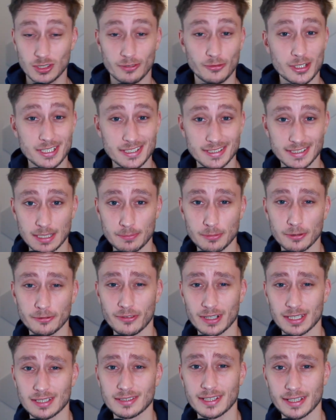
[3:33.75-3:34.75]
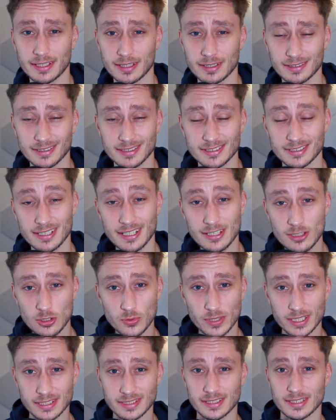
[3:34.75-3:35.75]
the first step of validating this
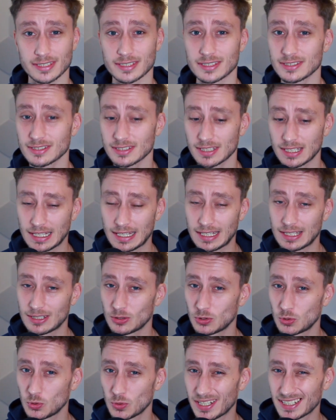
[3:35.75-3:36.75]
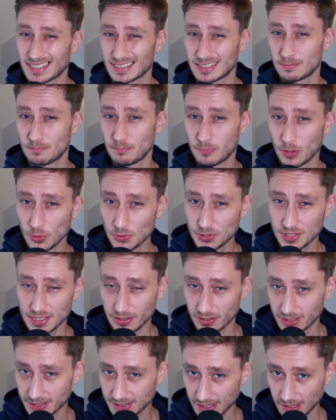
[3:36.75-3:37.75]
interest is to expose
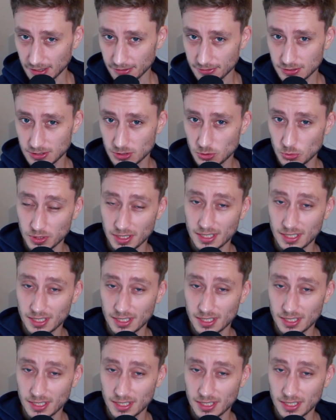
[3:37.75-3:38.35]
ourselves to the